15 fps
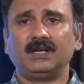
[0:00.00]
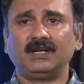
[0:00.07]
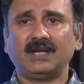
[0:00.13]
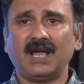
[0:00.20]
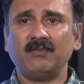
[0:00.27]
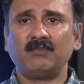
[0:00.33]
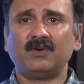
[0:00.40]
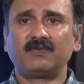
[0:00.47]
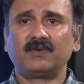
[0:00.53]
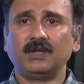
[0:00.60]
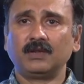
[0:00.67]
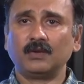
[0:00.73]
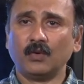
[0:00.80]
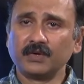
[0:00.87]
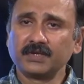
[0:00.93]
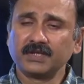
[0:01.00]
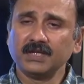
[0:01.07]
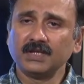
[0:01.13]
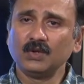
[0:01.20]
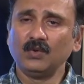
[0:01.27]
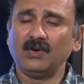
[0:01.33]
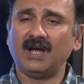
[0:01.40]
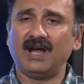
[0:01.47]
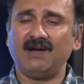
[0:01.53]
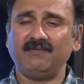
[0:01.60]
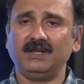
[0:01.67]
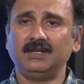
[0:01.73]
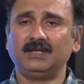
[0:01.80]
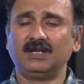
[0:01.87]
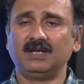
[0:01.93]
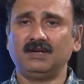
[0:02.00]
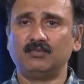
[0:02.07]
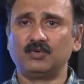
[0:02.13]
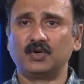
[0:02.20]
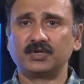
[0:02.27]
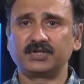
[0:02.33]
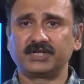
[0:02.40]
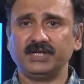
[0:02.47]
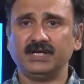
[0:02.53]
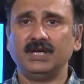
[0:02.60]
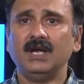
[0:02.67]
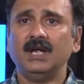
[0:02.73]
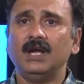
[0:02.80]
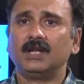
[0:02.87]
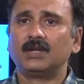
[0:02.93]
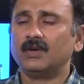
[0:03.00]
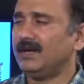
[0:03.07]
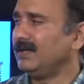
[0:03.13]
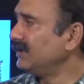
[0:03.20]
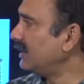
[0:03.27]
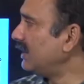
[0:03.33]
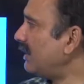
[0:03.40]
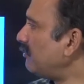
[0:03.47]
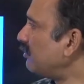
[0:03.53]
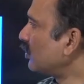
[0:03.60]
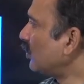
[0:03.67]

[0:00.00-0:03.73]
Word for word: the type of resources you have in the laboratory. So, in the